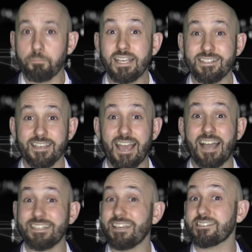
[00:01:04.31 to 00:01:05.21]
PCI
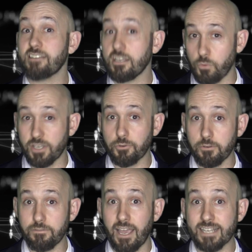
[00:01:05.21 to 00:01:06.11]
DSS went into
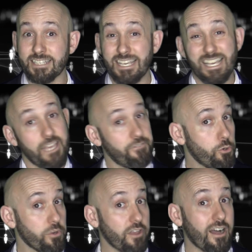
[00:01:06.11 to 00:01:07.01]
effect. If you
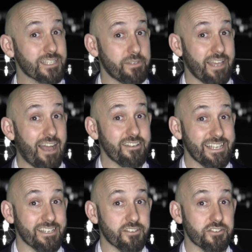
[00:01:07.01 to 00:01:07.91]
were in the hospitality
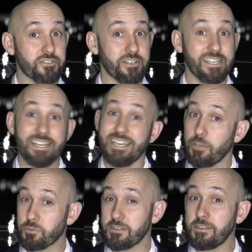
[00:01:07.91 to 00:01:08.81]
industry, it
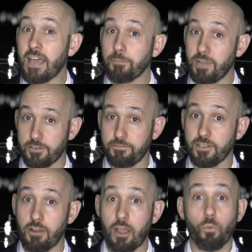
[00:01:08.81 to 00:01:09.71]
was a nightmare to
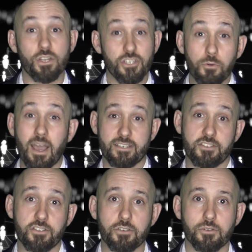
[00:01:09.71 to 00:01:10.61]
figure out what you had to
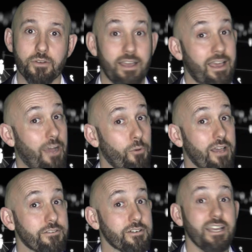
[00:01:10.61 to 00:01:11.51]
do.
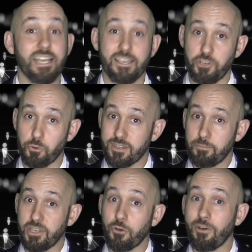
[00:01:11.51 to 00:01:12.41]
However, if you were in the
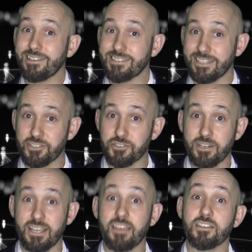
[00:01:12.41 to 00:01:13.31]
POS
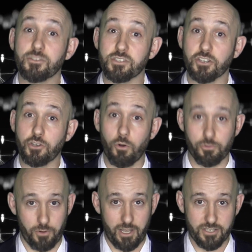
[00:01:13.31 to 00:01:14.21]
industry, this was a gold
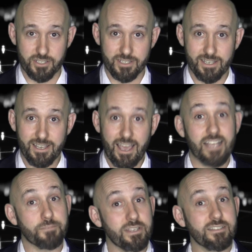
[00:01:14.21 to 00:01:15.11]
rush,
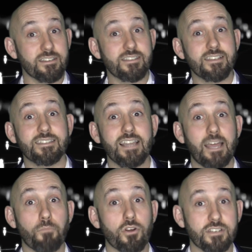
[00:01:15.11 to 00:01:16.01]
as businesses led
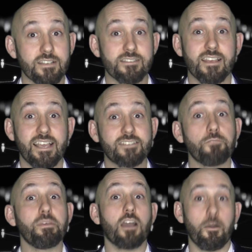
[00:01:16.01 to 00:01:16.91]
merchants into
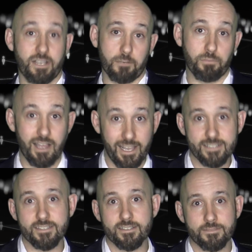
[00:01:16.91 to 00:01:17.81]
becoming compliant.